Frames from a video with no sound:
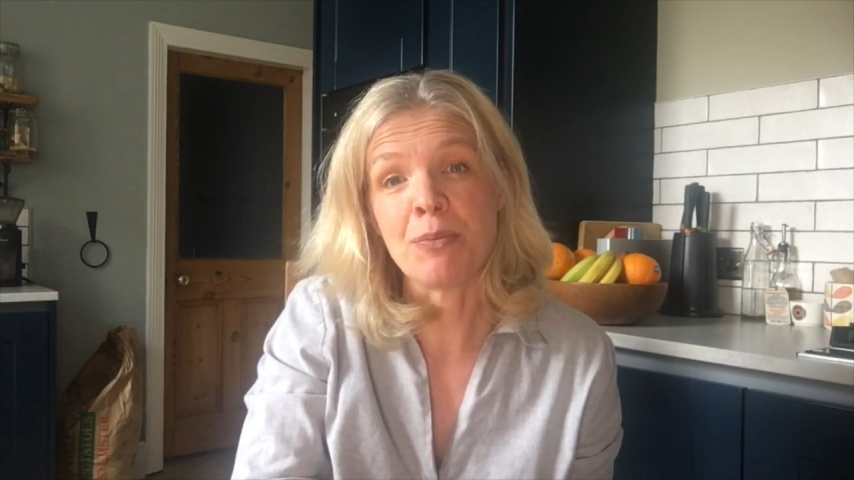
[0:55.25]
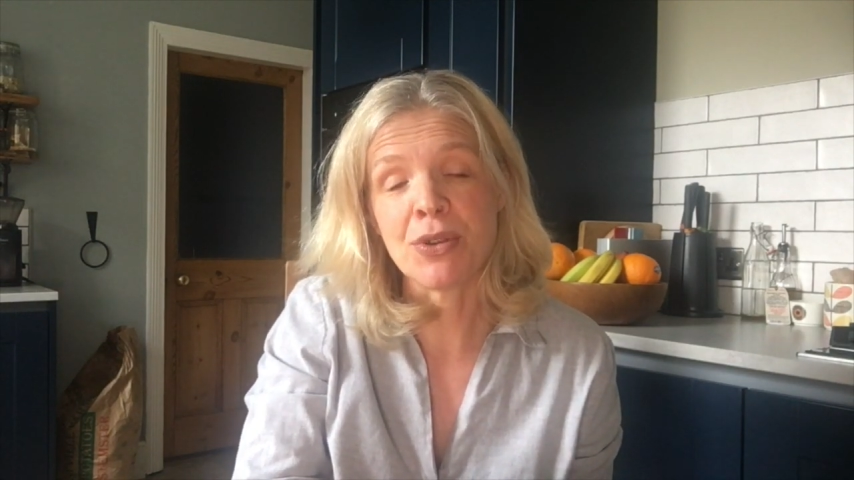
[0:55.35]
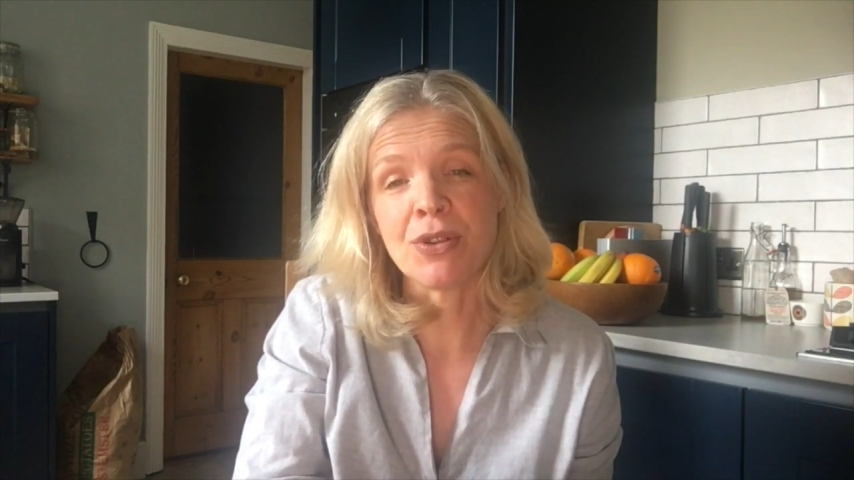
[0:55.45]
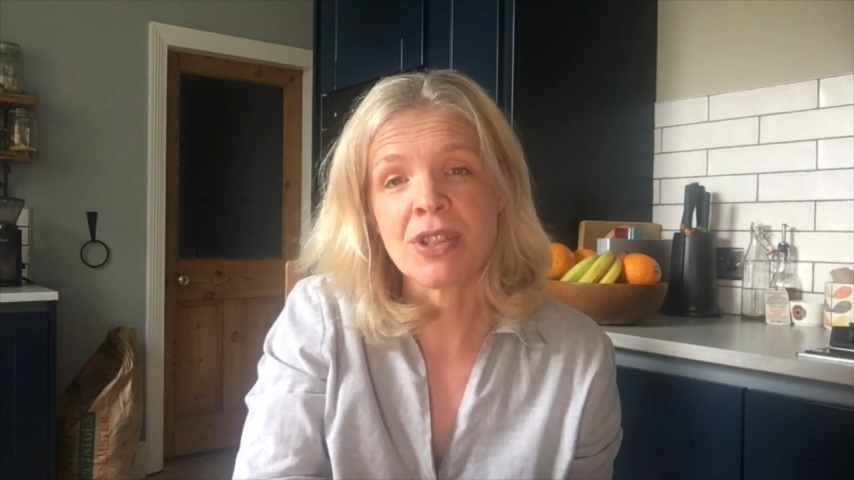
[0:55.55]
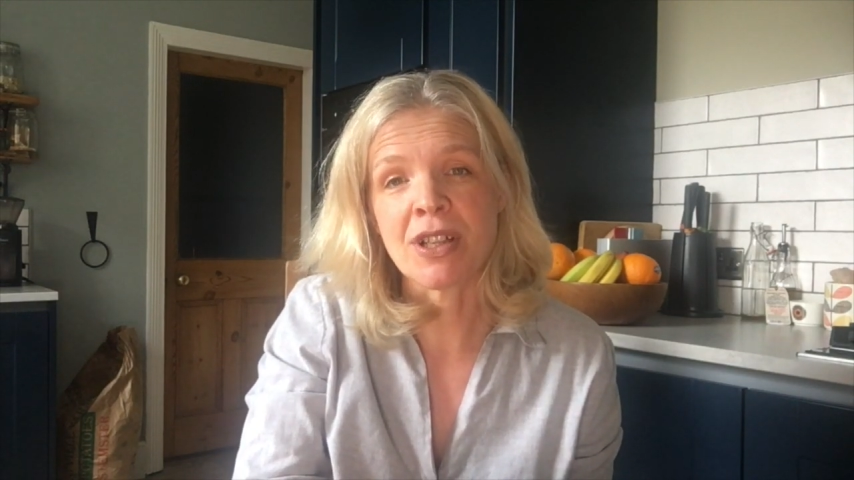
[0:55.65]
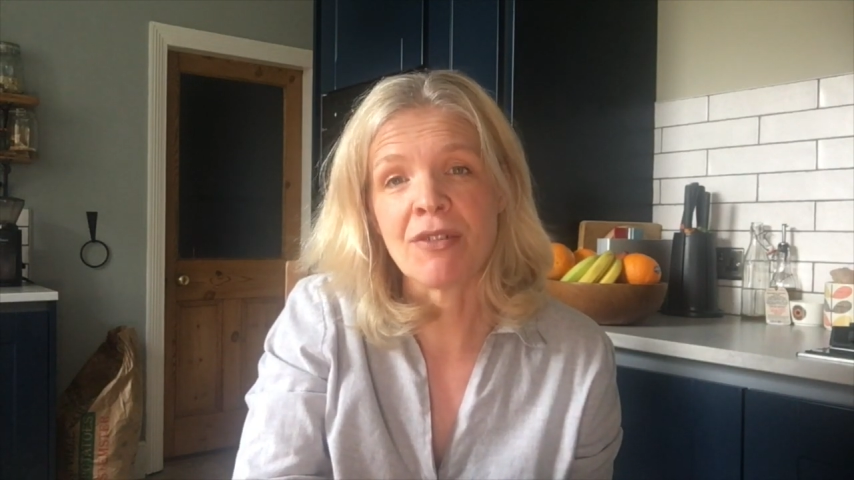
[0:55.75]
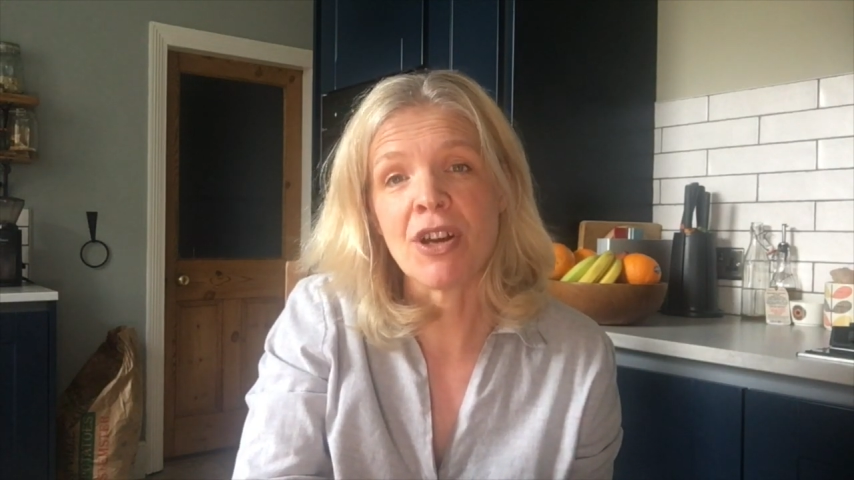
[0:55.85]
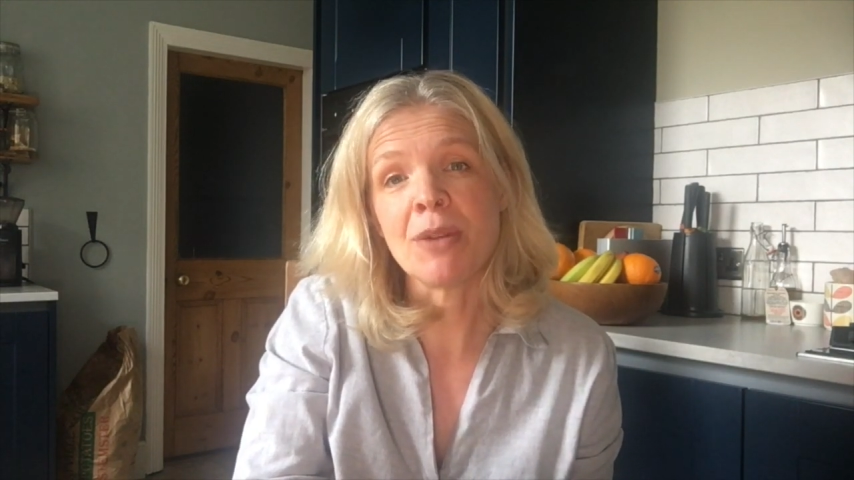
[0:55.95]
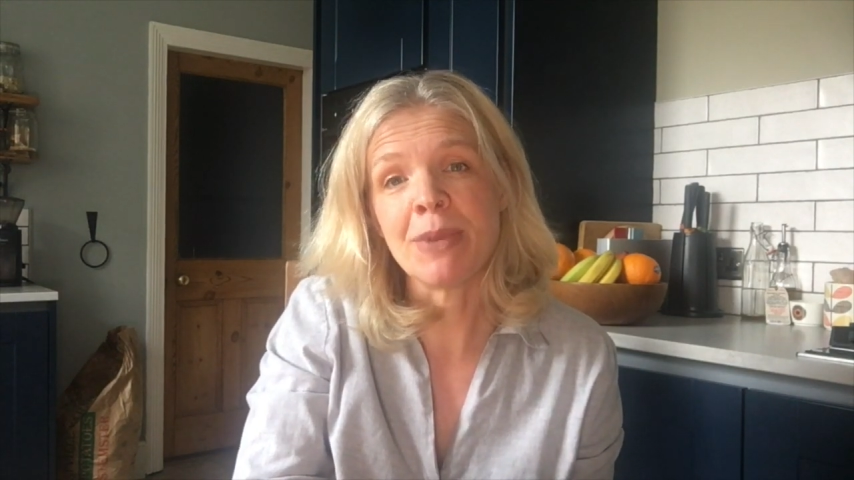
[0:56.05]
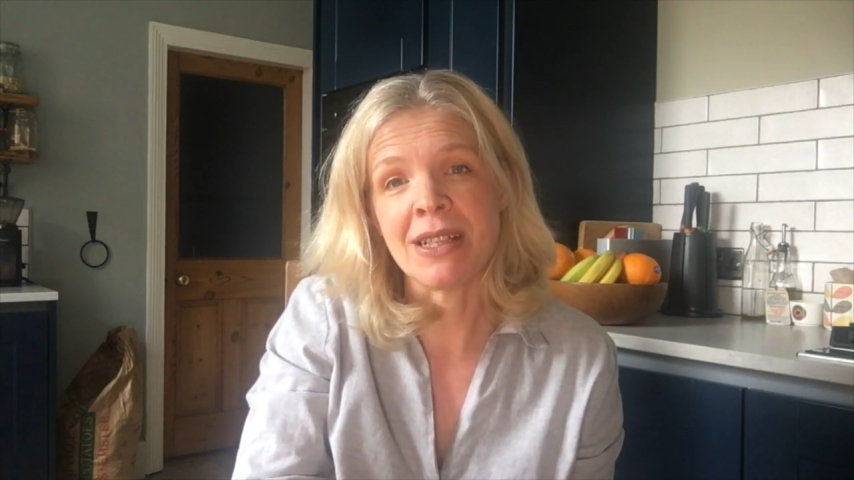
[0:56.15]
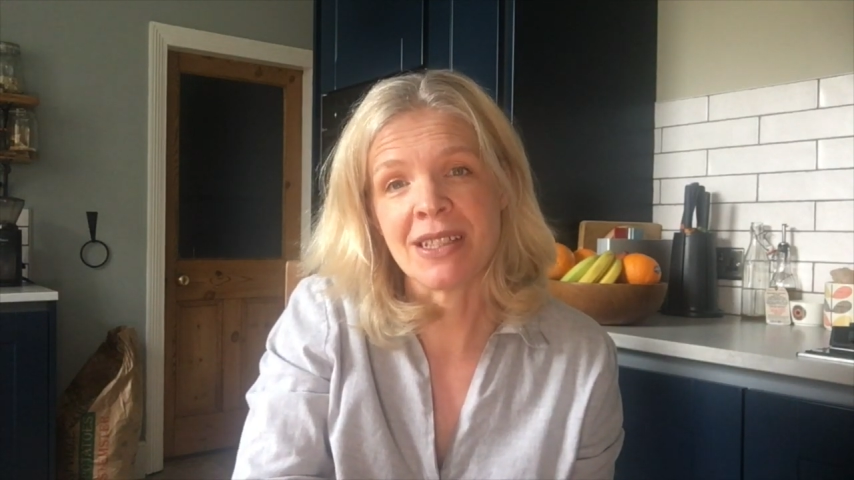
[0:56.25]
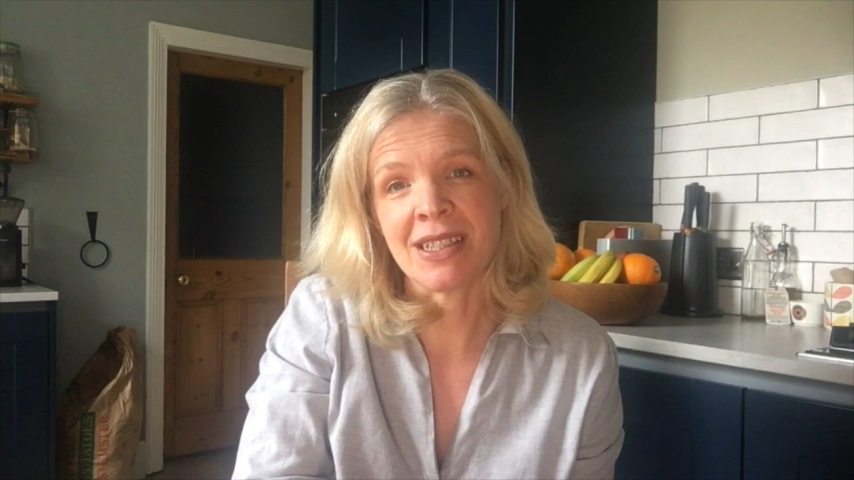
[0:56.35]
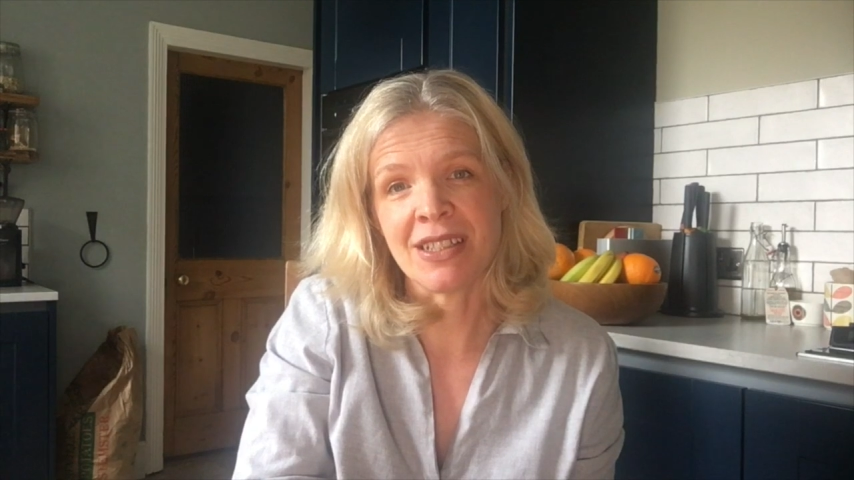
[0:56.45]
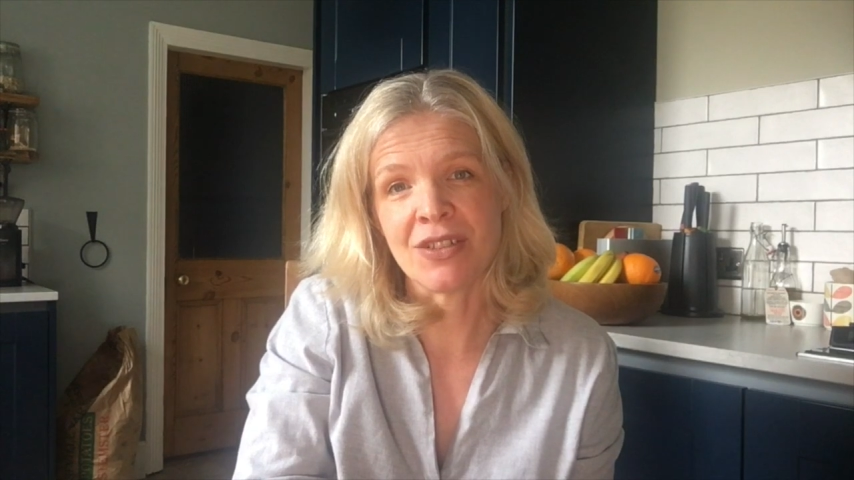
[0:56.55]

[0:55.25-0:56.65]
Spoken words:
boost our own ability